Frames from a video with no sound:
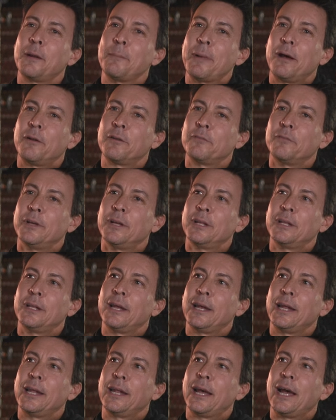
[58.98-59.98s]
come out of
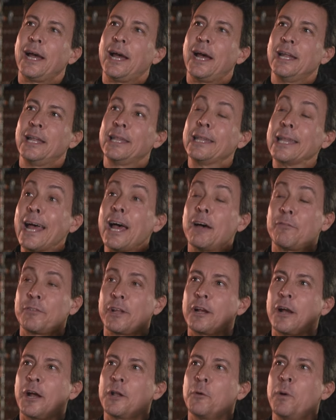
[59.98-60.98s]
it, I
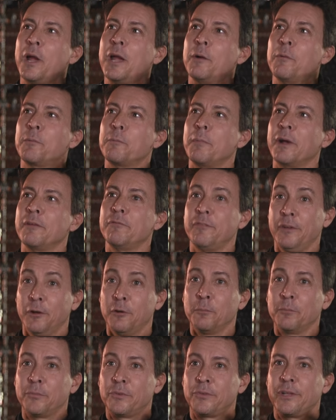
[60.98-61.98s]
left, I got away with my
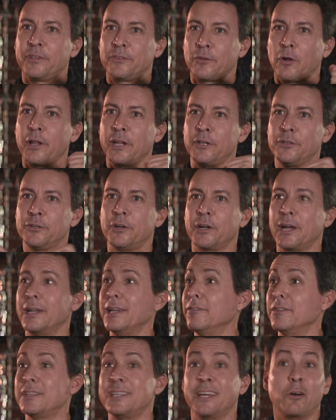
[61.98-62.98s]
films. That's all I took. I
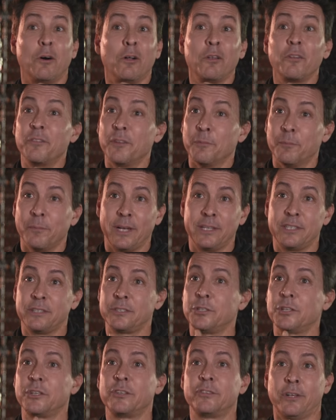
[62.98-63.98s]
didn't even take all of them. I
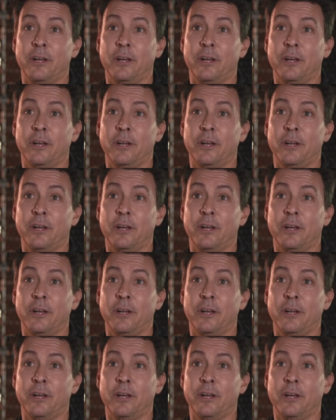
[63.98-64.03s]
just took